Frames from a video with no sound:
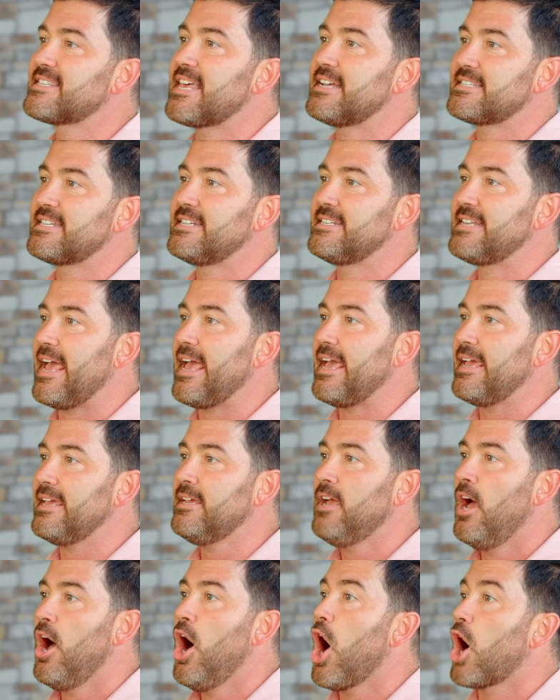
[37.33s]
that today
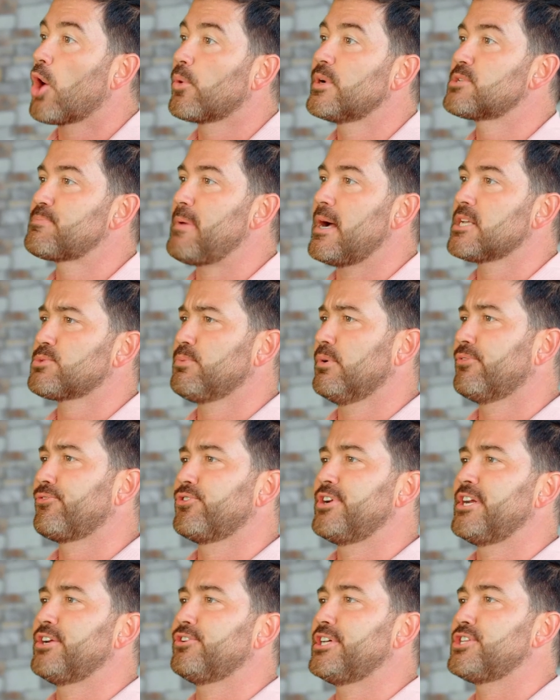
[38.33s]
are responsible for
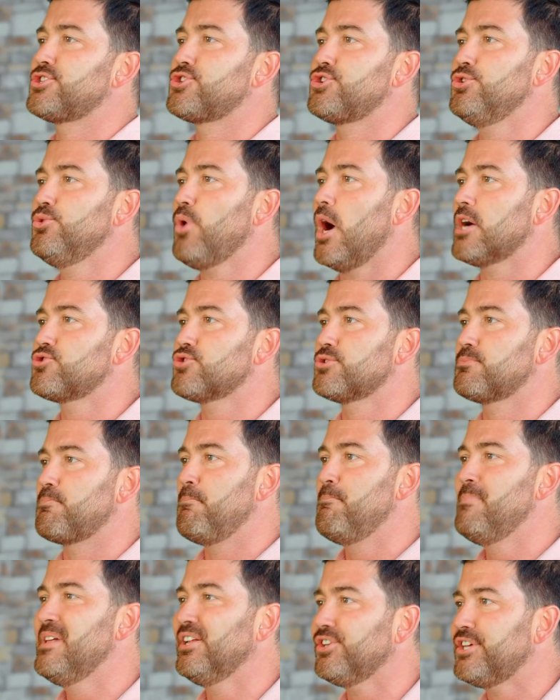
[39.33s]
nearly $200
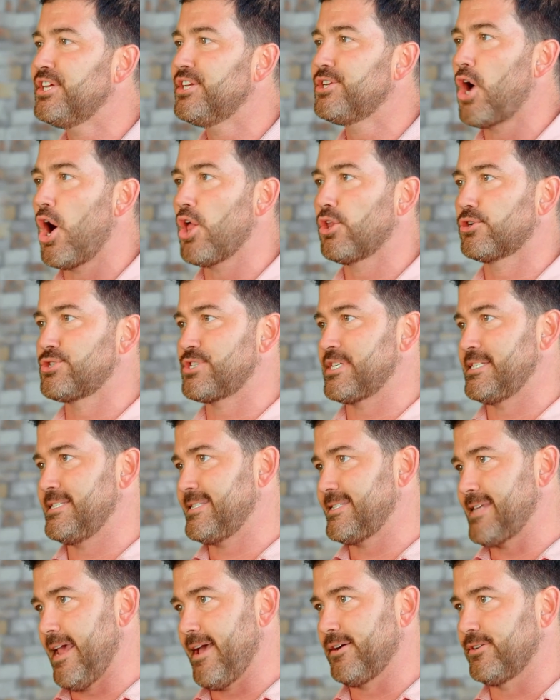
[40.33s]
million in
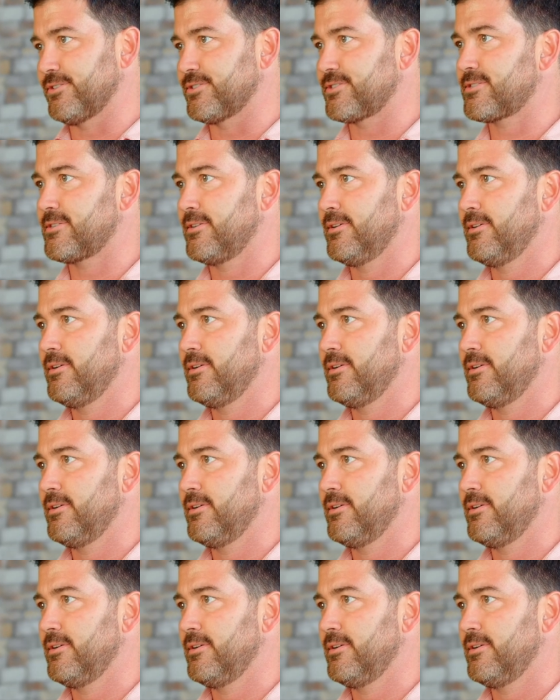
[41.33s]
sales.